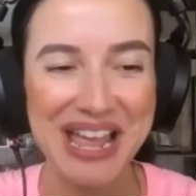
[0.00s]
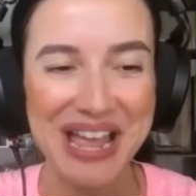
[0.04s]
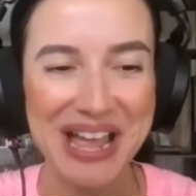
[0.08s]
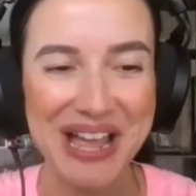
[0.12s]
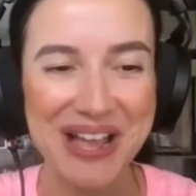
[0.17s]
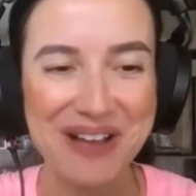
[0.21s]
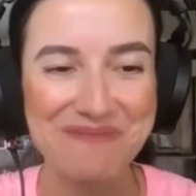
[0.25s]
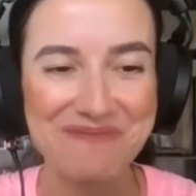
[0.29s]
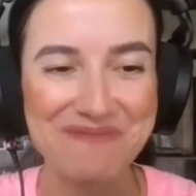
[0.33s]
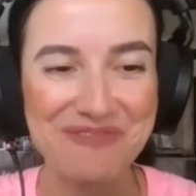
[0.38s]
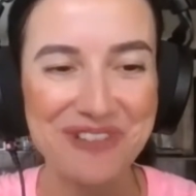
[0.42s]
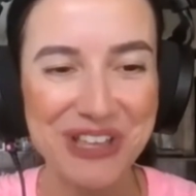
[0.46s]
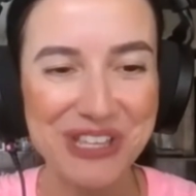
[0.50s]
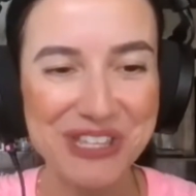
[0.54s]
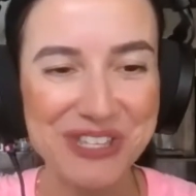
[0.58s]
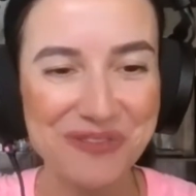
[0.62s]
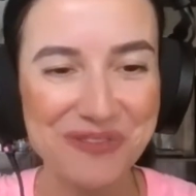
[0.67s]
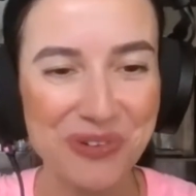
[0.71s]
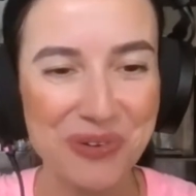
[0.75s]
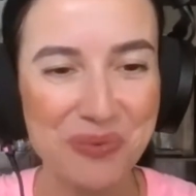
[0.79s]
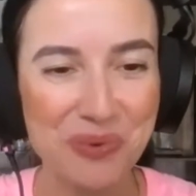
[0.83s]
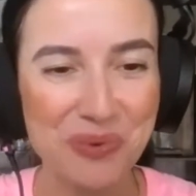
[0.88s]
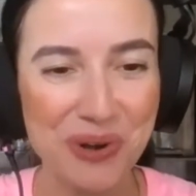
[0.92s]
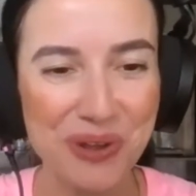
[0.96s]
um, first of
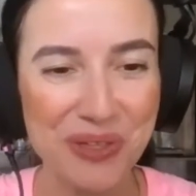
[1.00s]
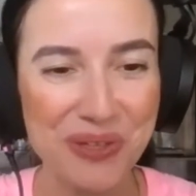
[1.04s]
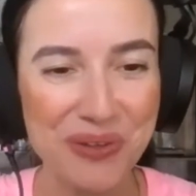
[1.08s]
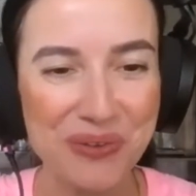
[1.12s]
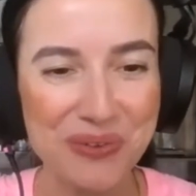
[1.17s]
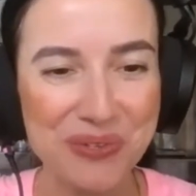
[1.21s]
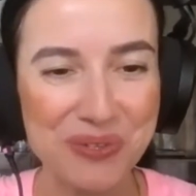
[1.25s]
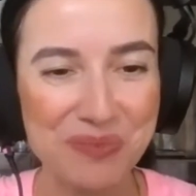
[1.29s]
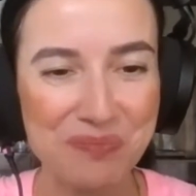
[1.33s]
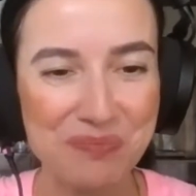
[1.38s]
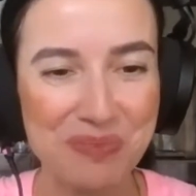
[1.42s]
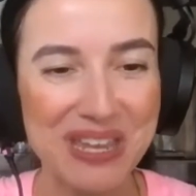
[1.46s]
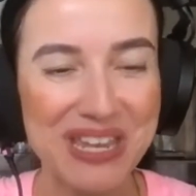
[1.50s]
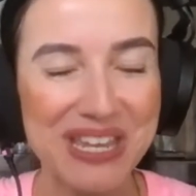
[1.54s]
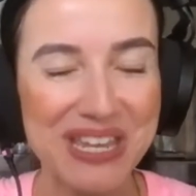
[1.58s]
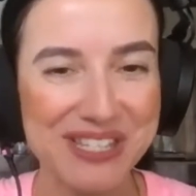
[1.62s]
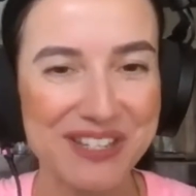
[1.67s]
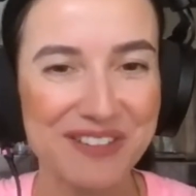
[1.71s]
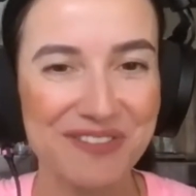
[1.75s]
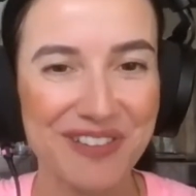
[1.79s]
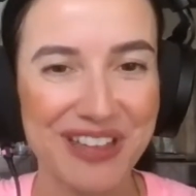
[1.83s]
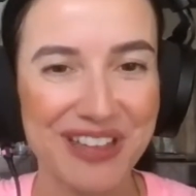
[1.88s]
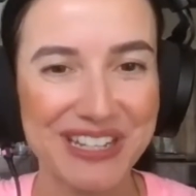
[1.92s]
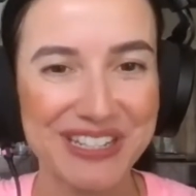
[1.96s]
all what are those biggest
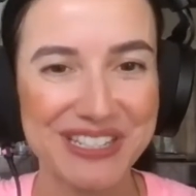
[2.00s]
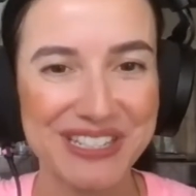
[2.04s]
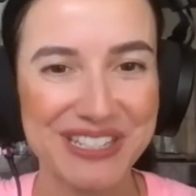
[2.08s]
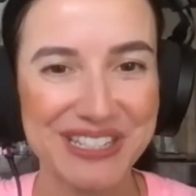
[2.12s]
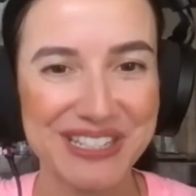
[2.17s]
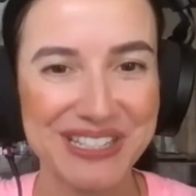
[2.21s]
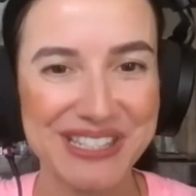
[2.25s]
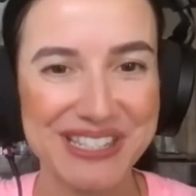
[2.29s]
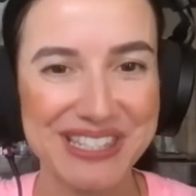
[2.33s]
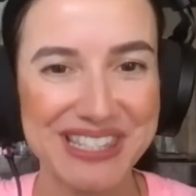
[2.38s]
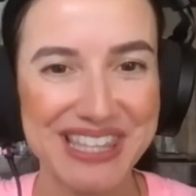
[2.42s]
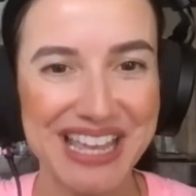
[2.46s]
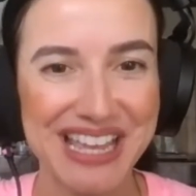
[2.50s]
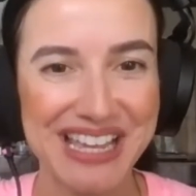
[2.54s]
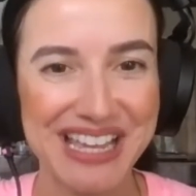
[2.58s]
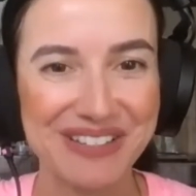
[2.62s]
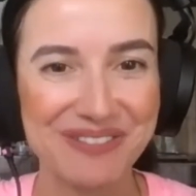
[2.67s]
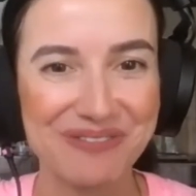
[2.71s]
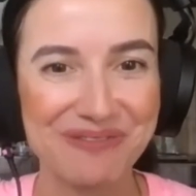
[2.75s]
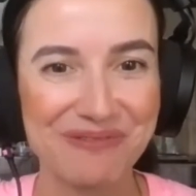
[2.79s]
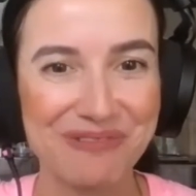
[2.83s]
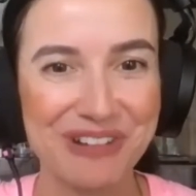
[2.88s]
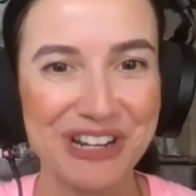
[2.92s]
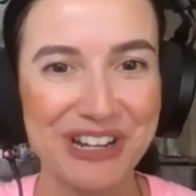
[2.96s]
offenders that
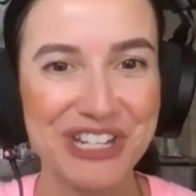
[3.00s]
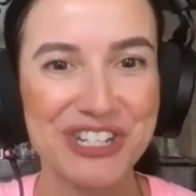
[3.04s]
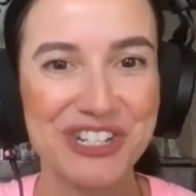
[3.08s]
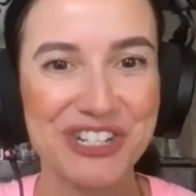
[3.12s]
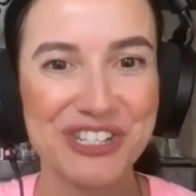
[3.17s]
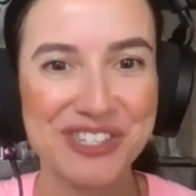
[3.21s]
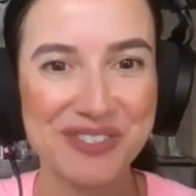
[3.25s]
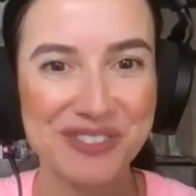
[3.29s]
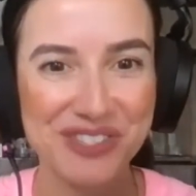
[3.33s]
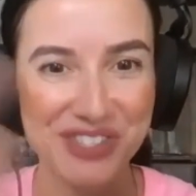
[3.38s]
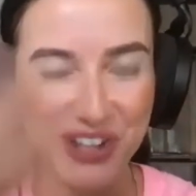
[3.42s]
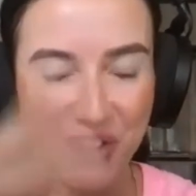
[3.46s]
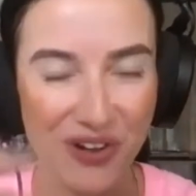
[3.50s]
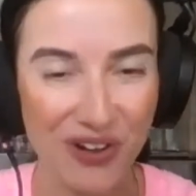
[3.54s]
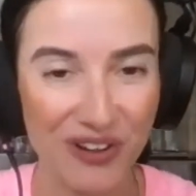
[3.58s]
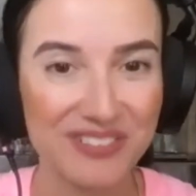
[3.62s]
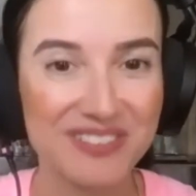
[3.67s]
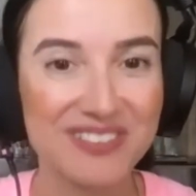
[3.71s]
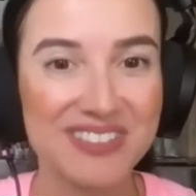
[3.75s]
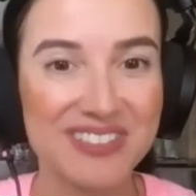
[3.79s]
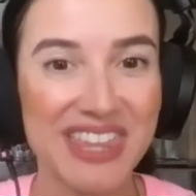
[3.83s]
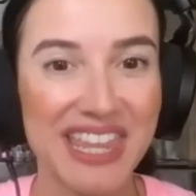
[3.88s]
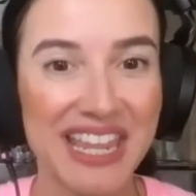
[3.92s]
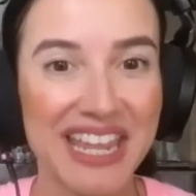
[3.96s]
we should start
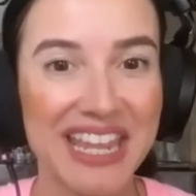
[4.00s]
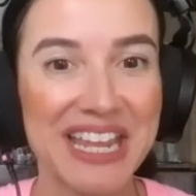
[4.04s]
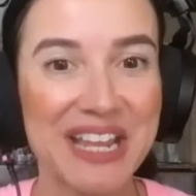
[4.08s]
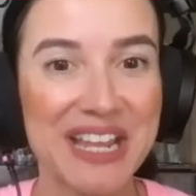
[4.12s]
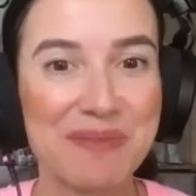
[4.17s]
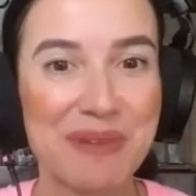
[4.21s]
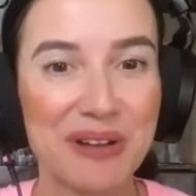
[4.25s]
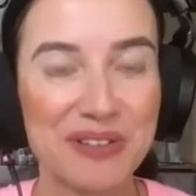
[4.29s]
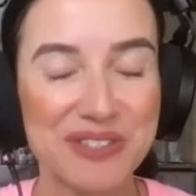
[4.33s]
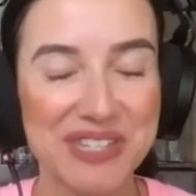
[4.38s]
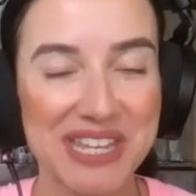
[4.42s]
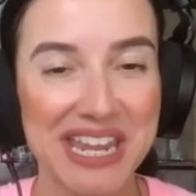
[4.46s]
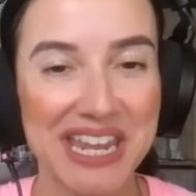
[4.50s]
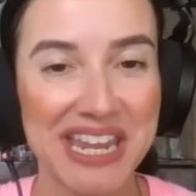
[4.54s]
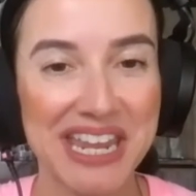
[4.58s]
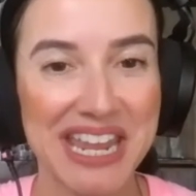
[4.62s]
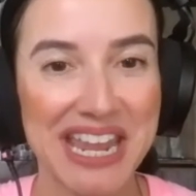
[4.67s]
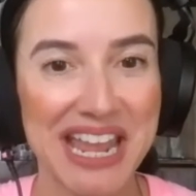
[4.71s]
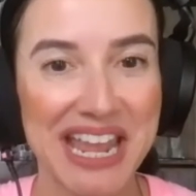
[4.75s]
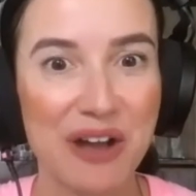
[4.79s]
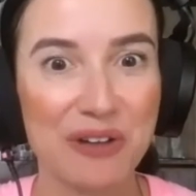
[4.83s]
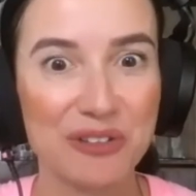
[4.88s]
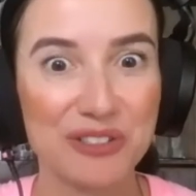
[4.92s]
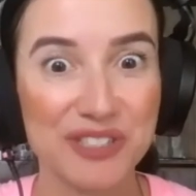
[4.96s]
thinking about taking
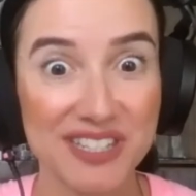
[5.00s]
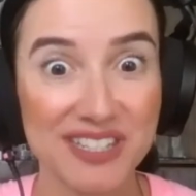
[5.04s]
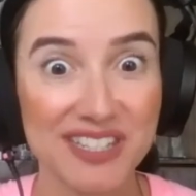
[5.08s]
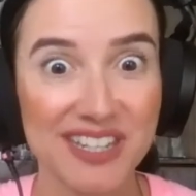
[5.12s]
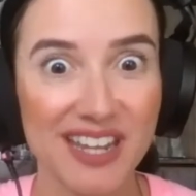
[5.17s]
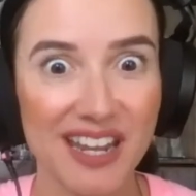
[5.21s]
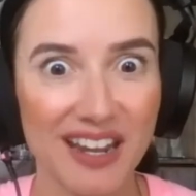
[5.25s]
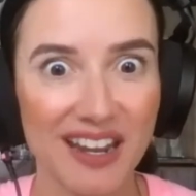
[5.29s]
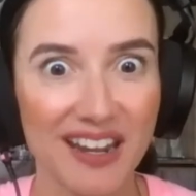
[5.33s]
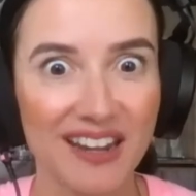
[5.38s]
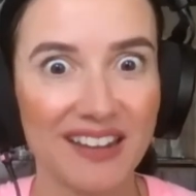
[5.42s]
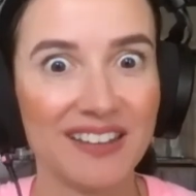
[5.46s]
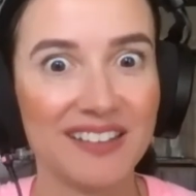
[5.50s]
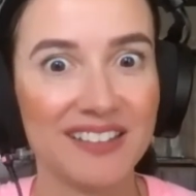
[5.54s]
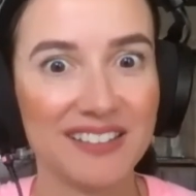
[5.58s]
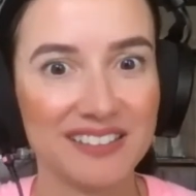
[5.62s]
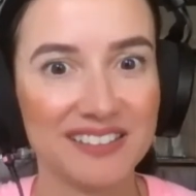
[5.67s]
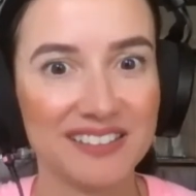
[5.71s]
out today